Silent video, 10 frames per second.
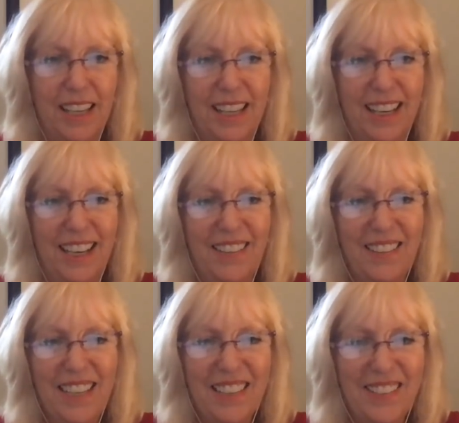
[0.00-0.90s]
All
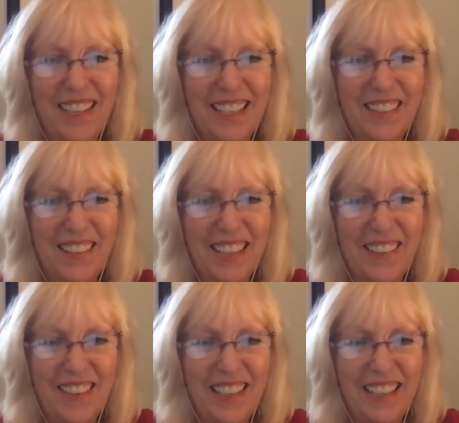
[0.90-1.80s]
right, great, great,
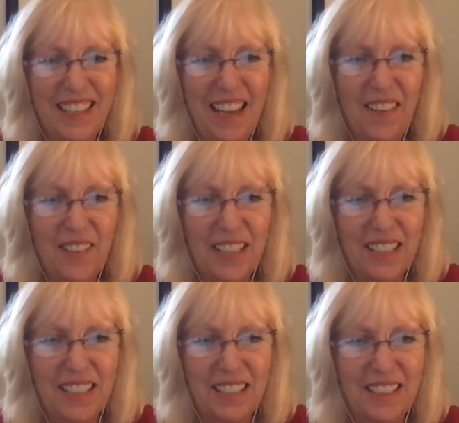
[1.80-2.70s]
great. Love
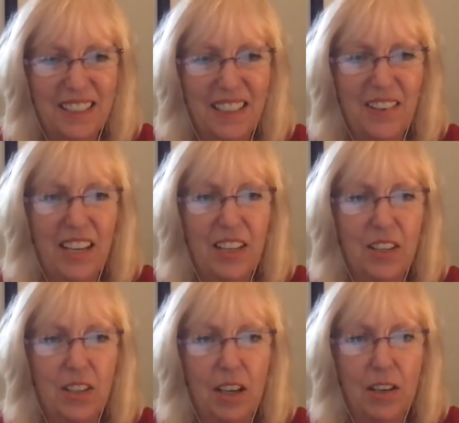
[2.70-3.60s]
it. Okay,
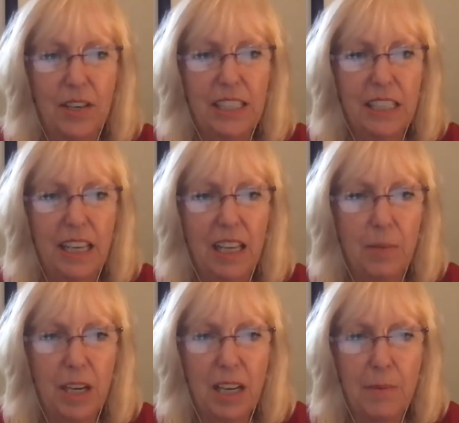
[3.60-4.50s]
good. All right, Danny, I'm
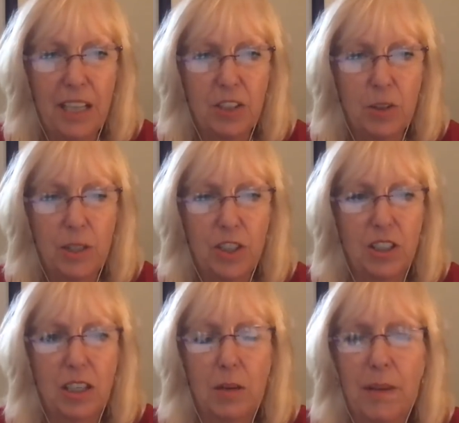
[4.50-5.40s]
going to come back to your question
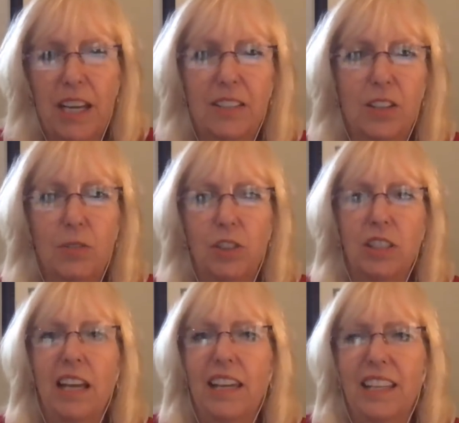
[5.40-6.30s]
in a minute. So just
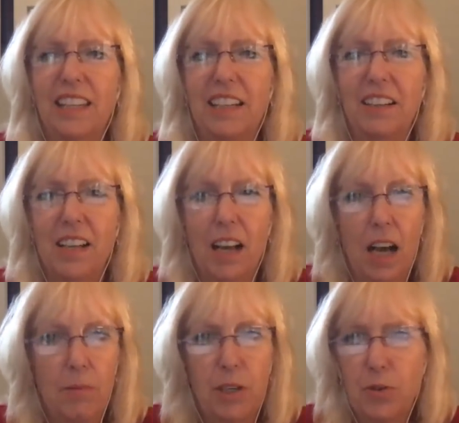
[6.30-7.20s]
hang in there. I'll
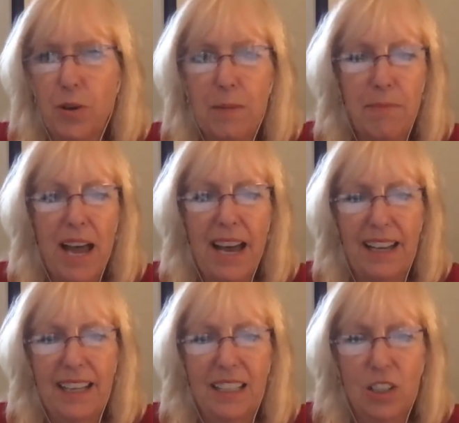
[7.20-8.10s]
be right back
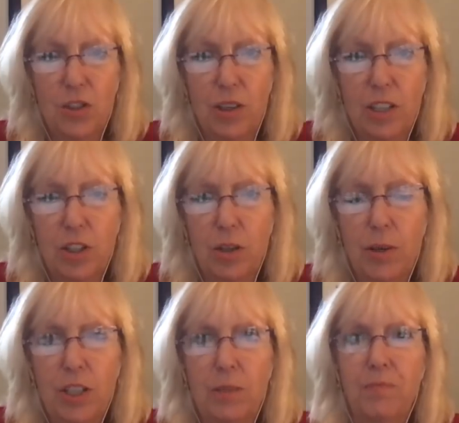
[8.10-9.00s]
to address your
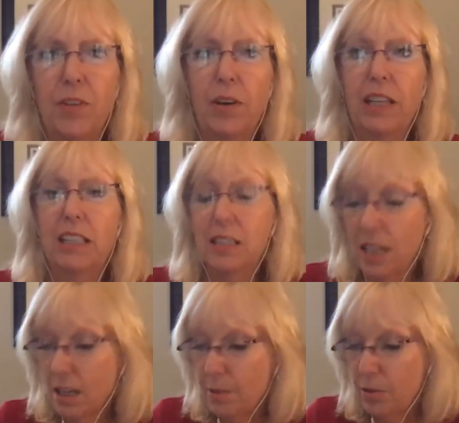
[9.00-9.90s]
question. Okay, let's
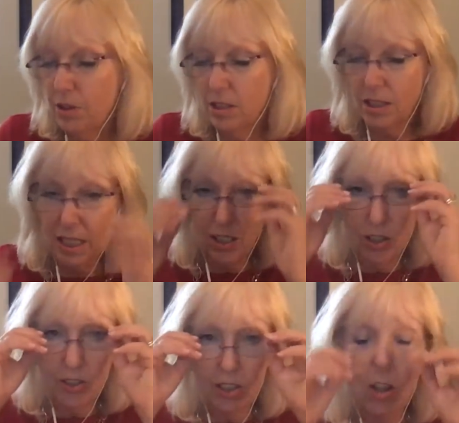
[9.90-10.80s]
talk about this thing
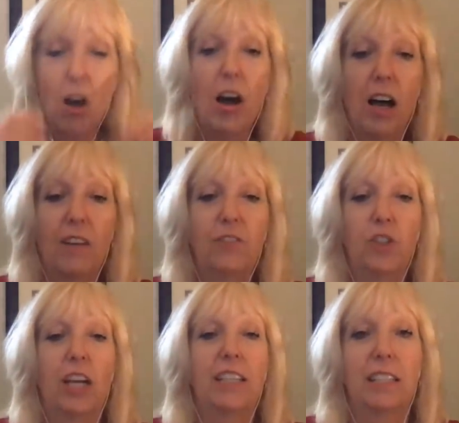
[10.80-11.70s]
called the law of
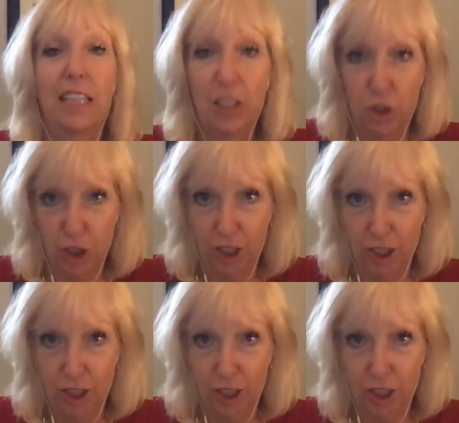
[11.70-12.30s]
gestation.